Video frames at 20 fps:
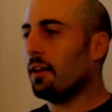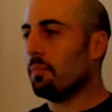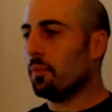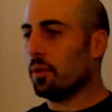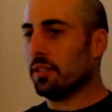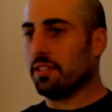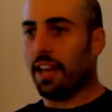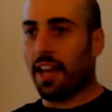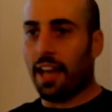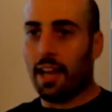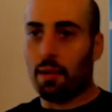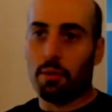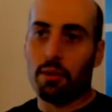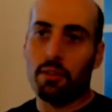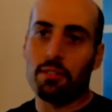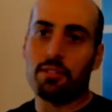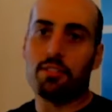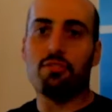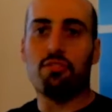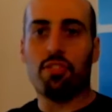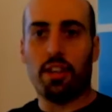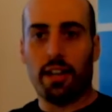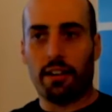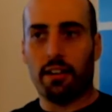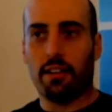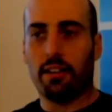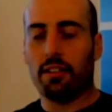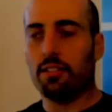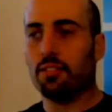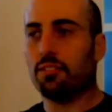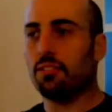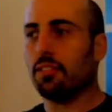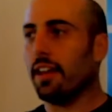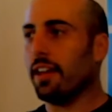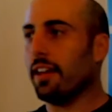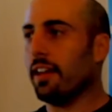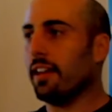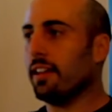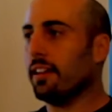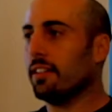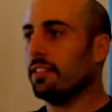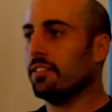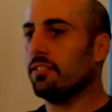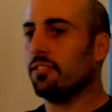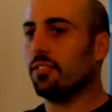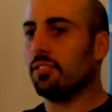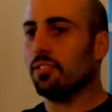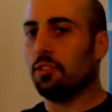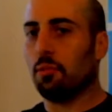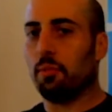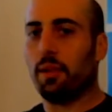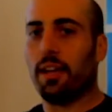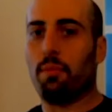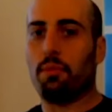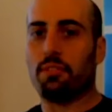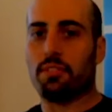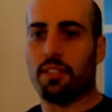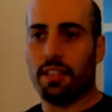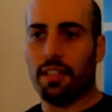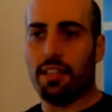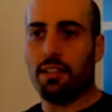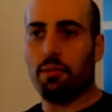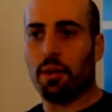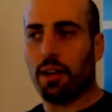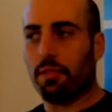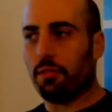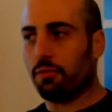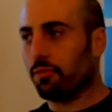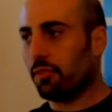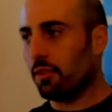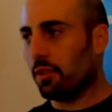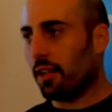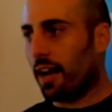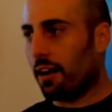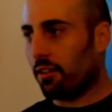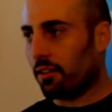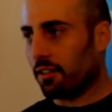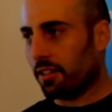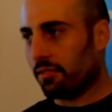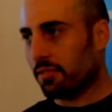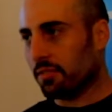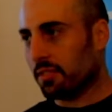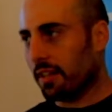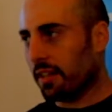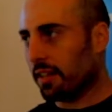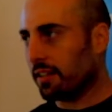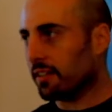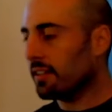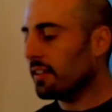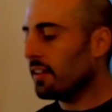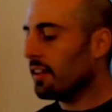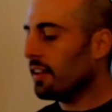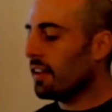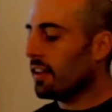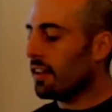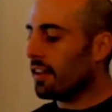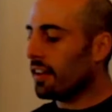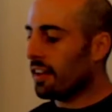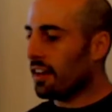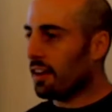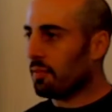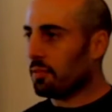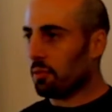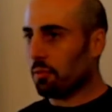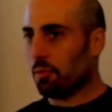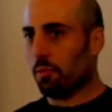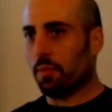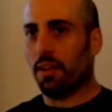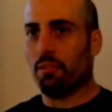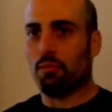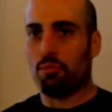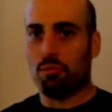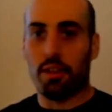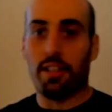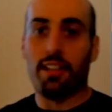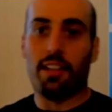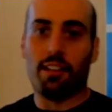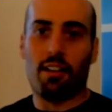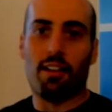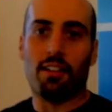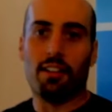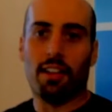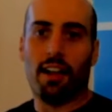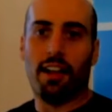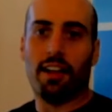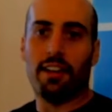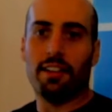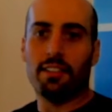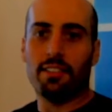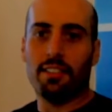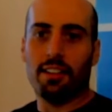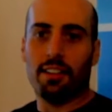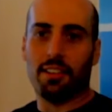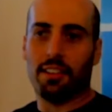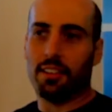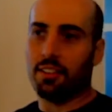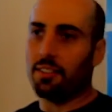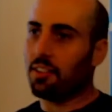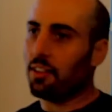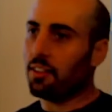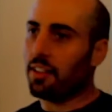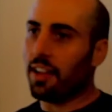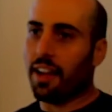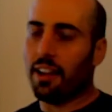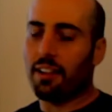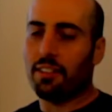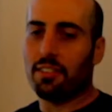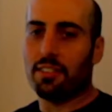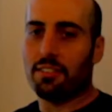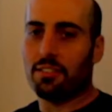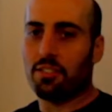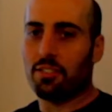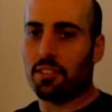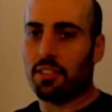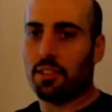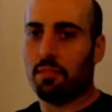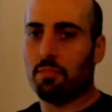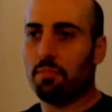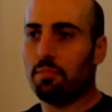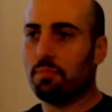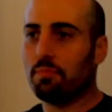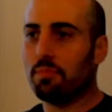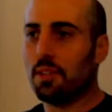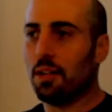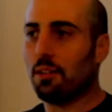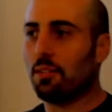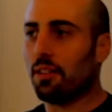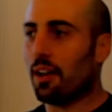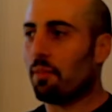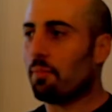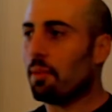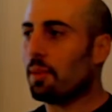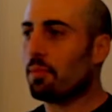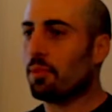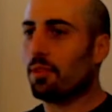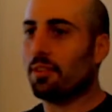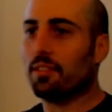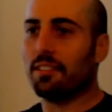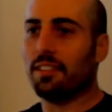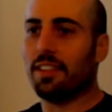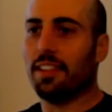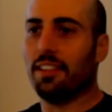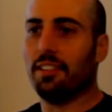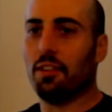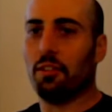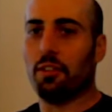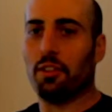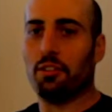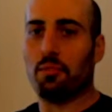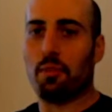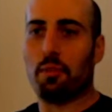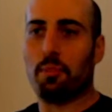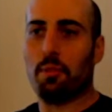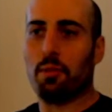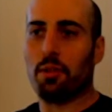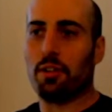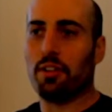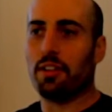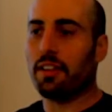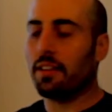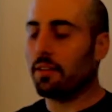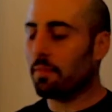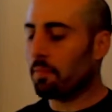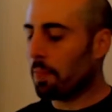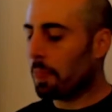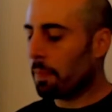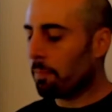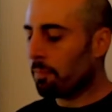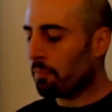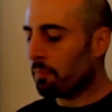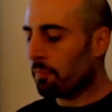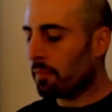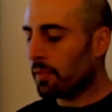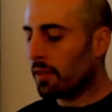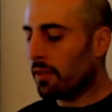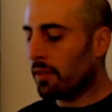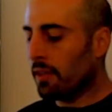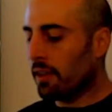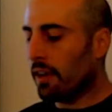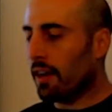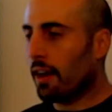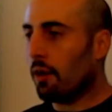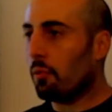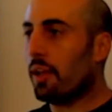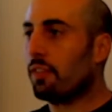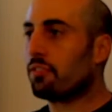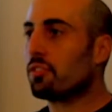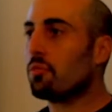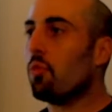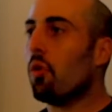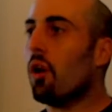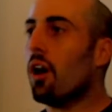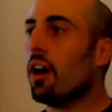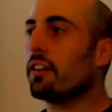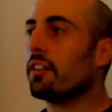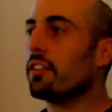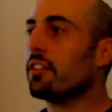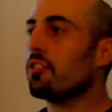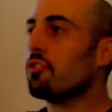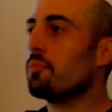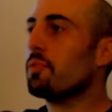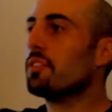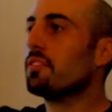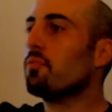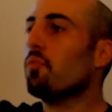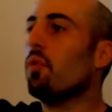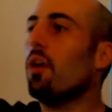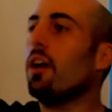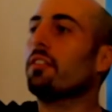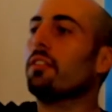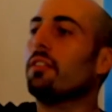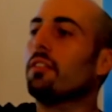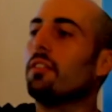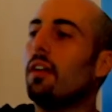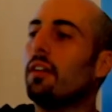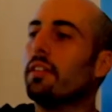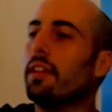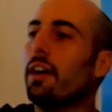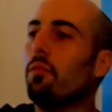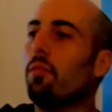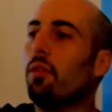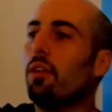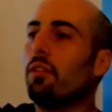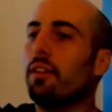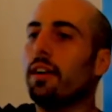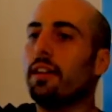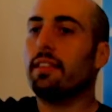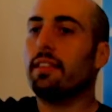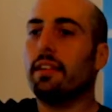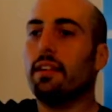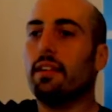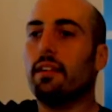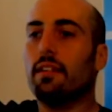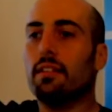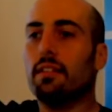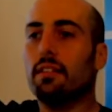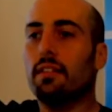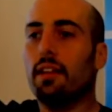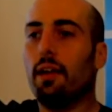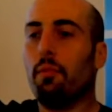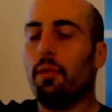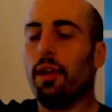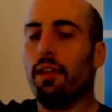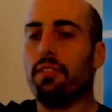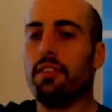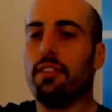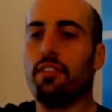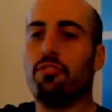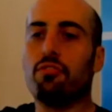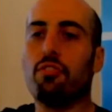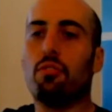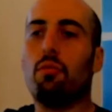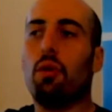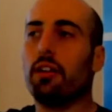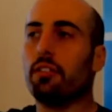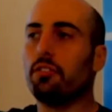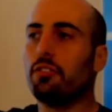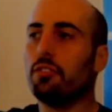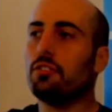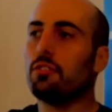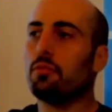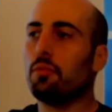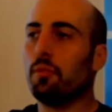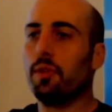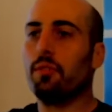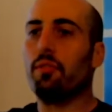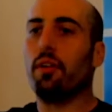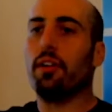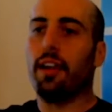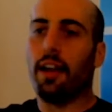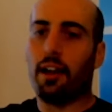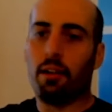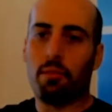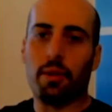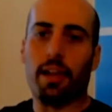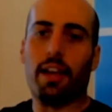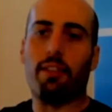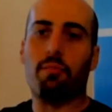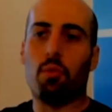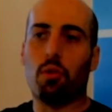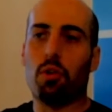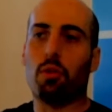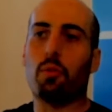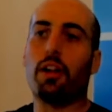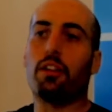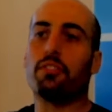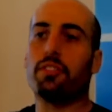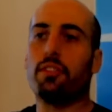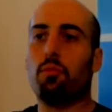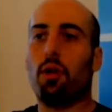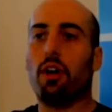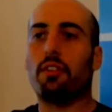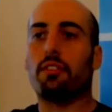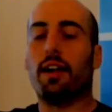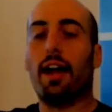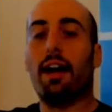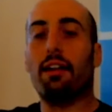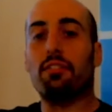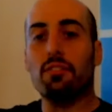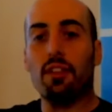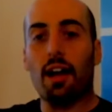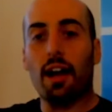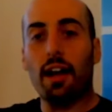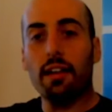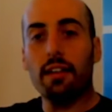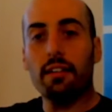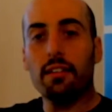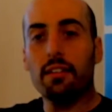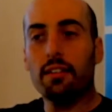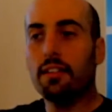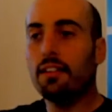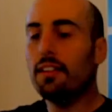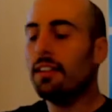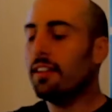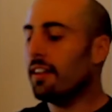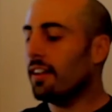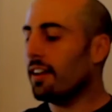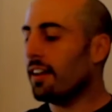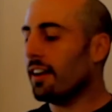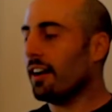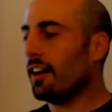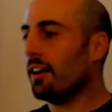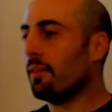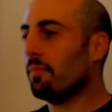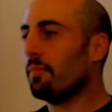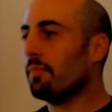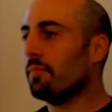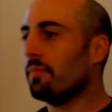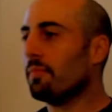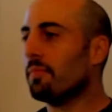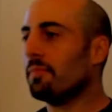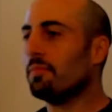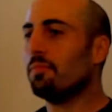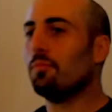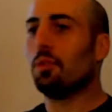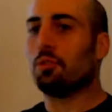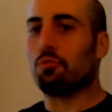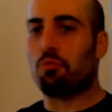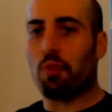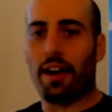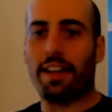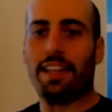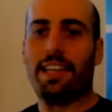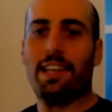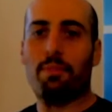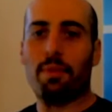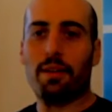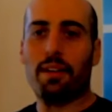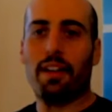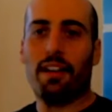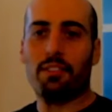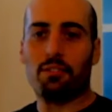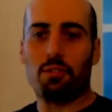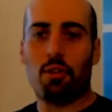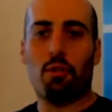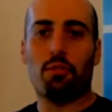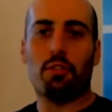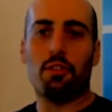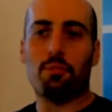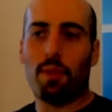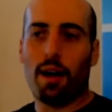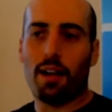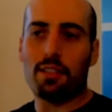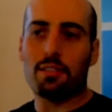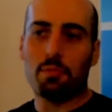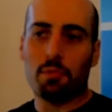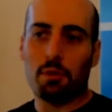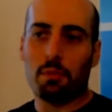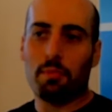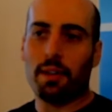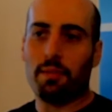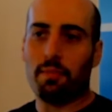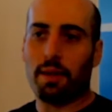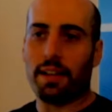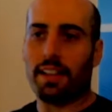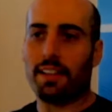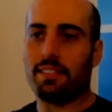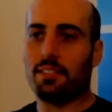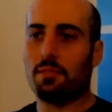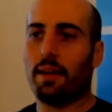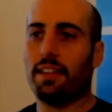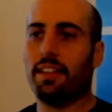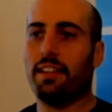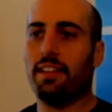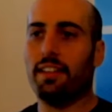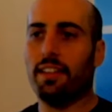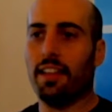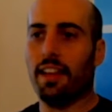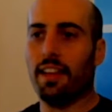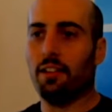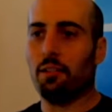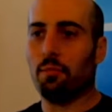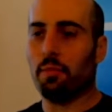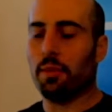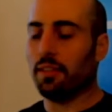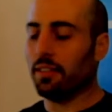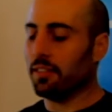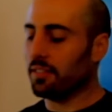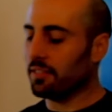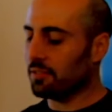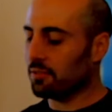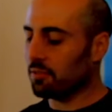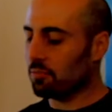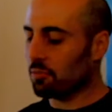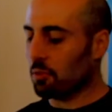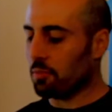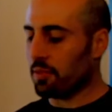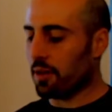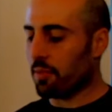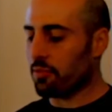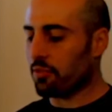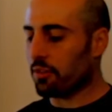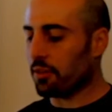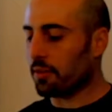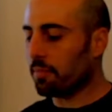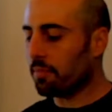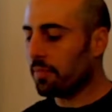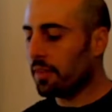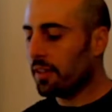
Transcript: with tables and chairs, and you'll be able to eat. We'll have a full hour, give or take. There will be a really long line. I'll let you know now. It's just going to, a lot of people and only so many people cooking. We have some water. There should be some water along that wall there. And we have additional water too, so when we run out, we have more. We also have water outside. We'll try to keep it as cold as possible, but my guess is by the end of the day, it'll be room temperature.